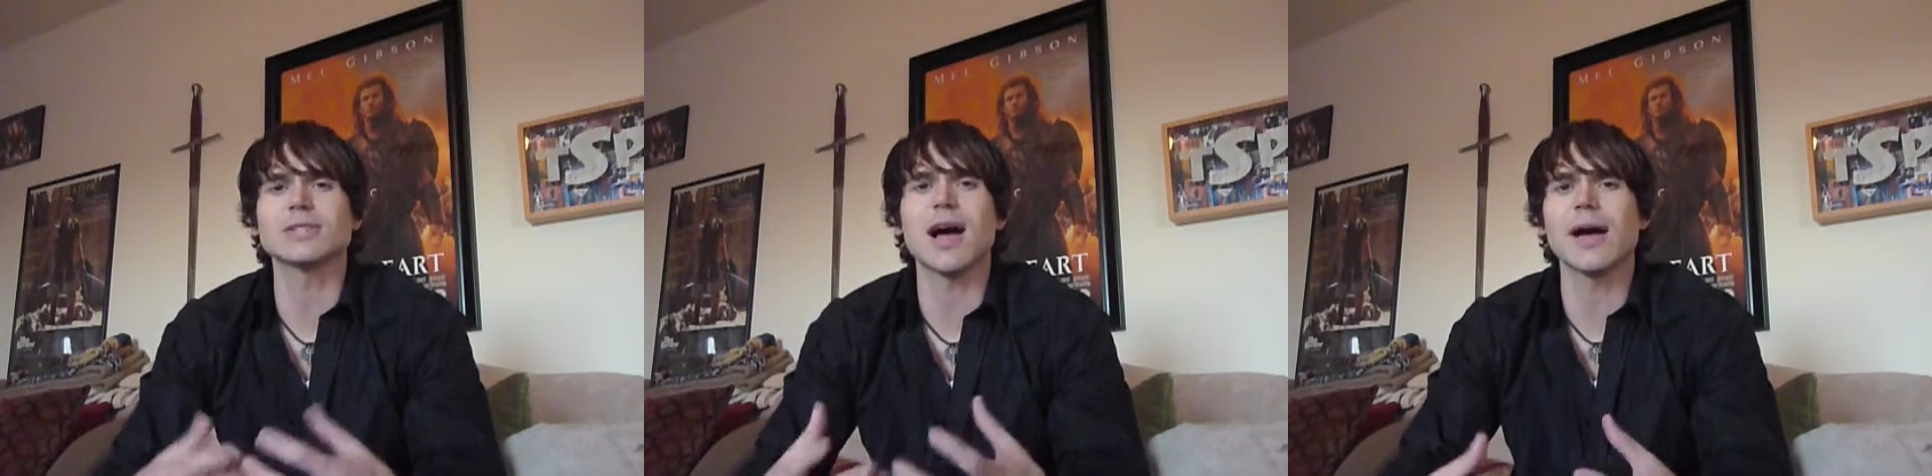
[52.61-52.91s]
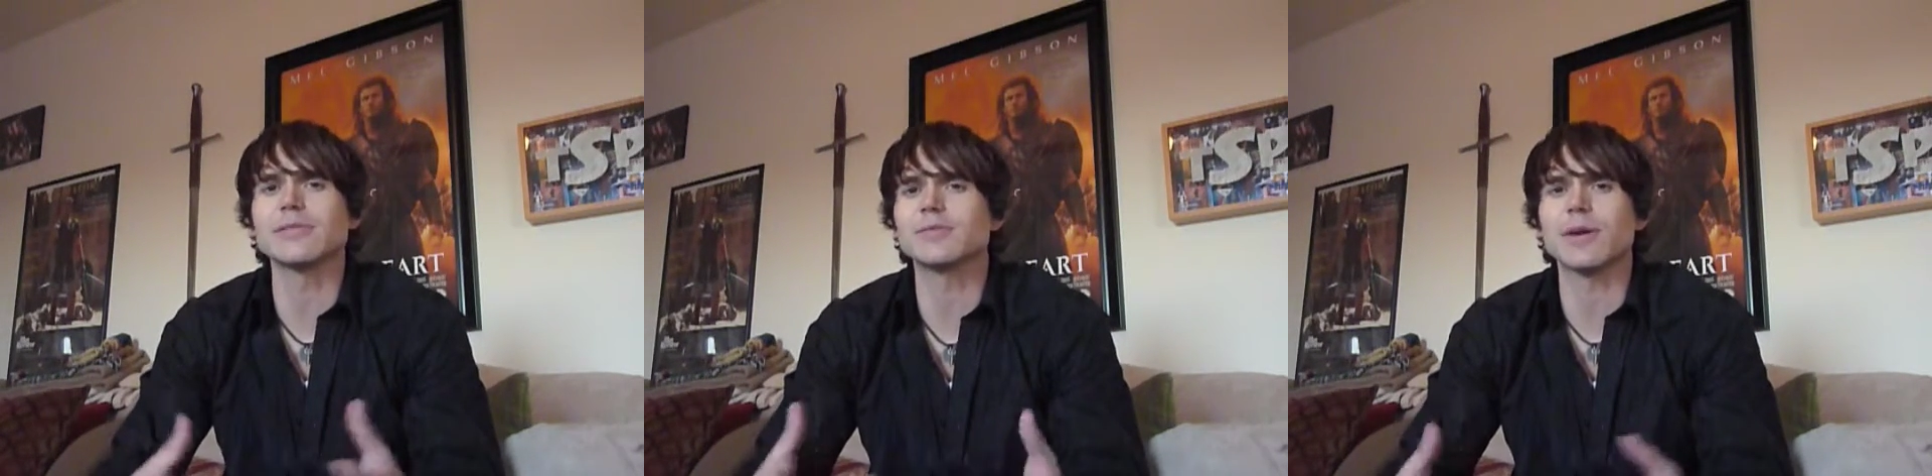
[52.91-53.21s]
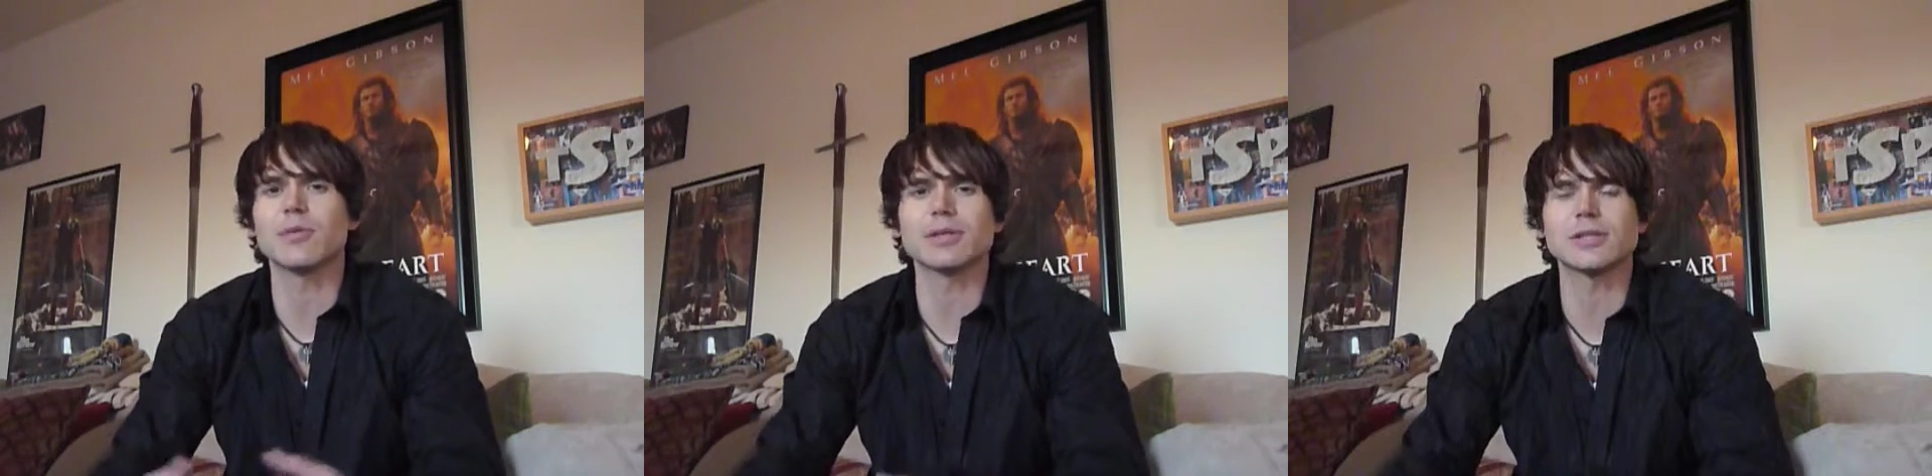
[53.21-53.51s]
time
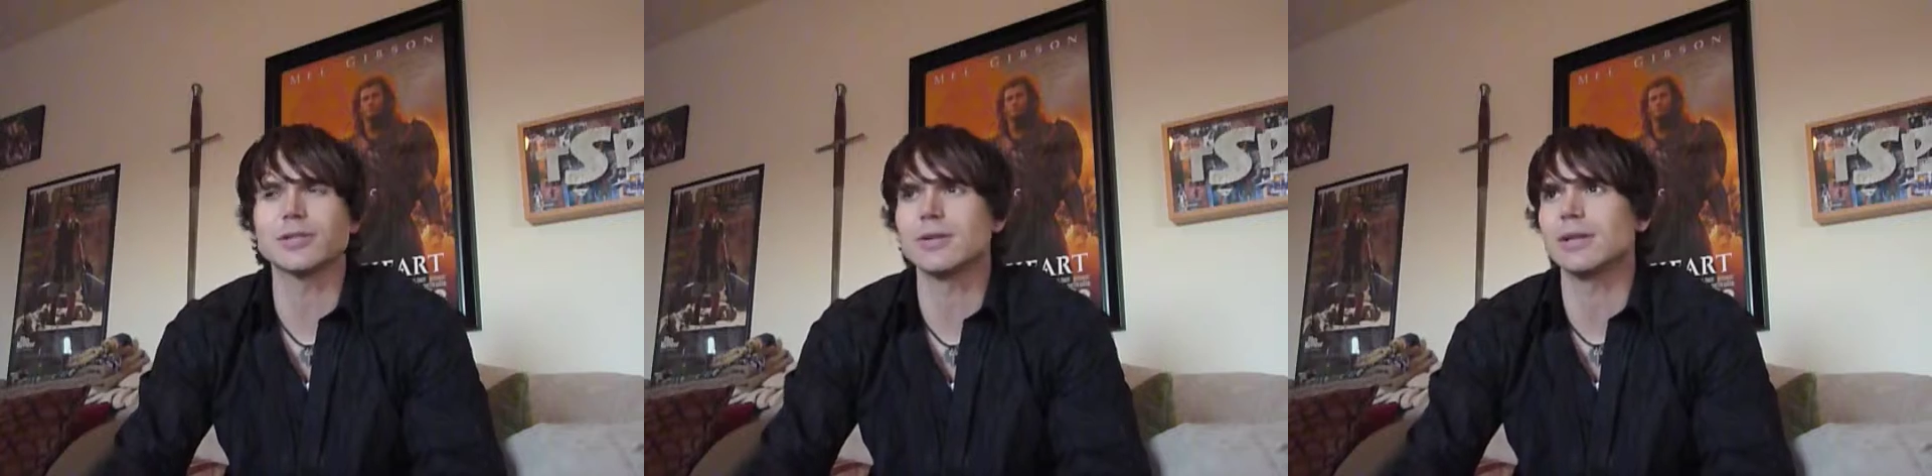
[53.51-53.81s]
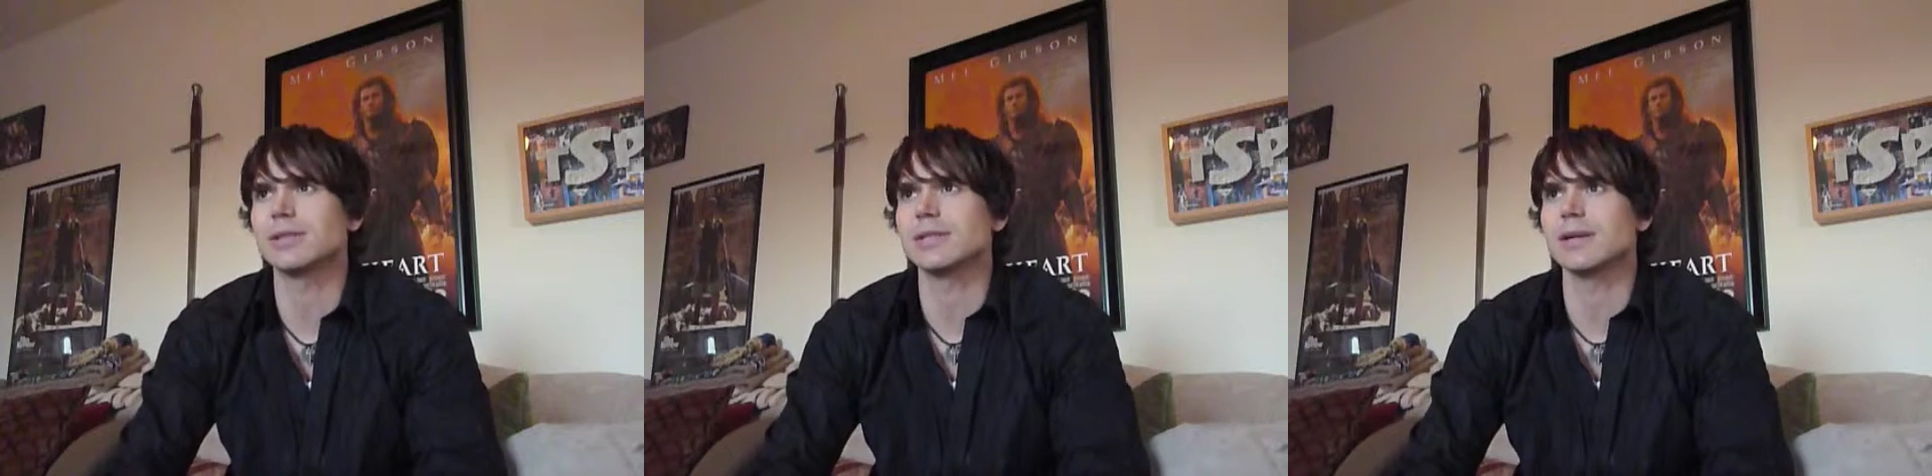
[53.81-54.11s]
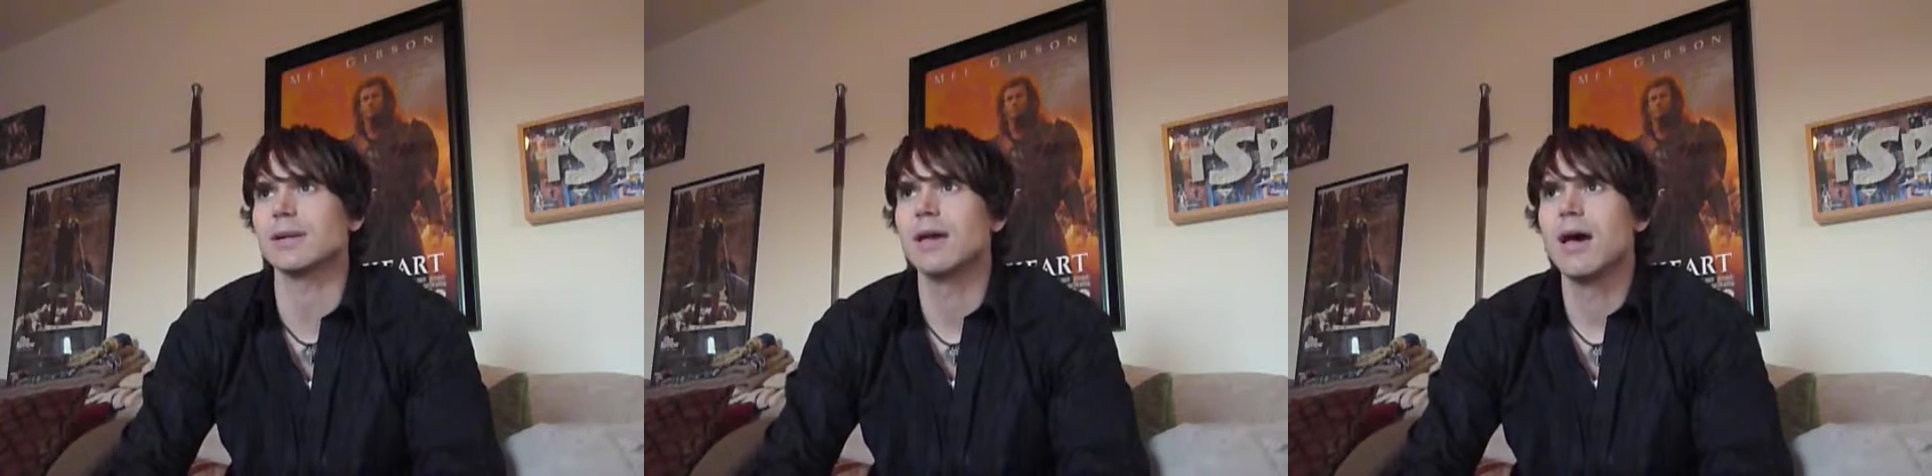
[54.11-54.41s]
spent with the students,
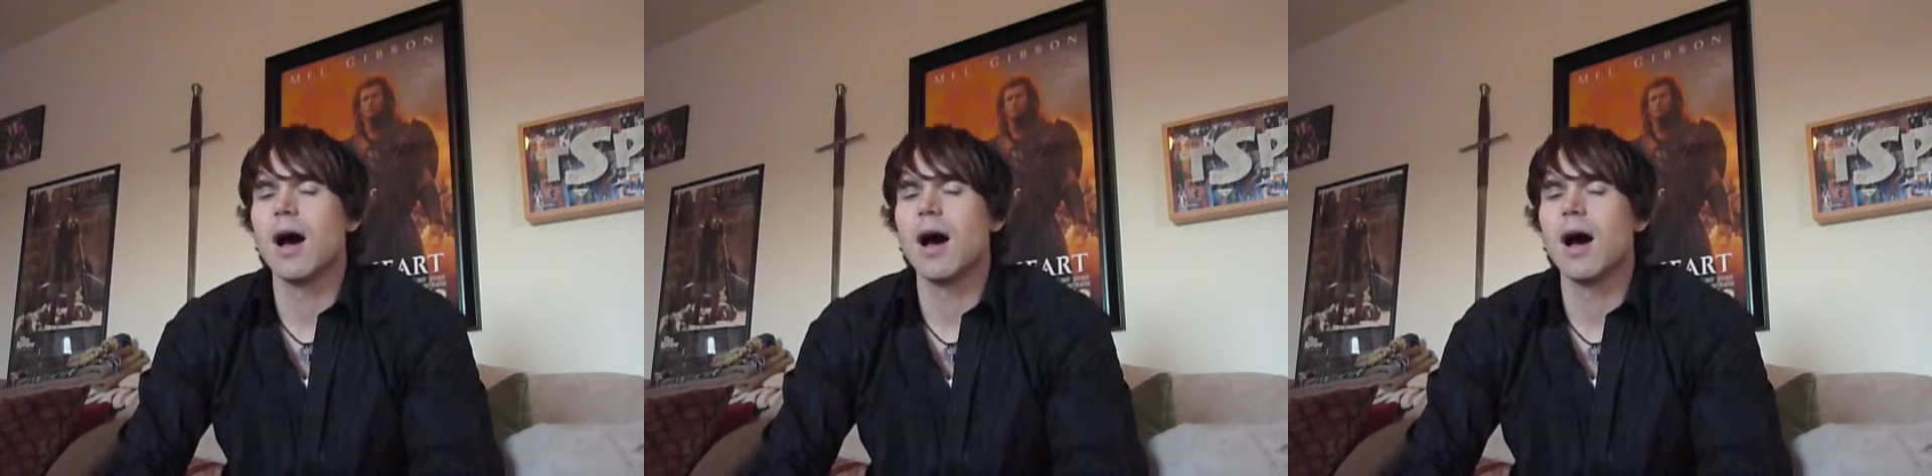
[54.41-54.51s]
and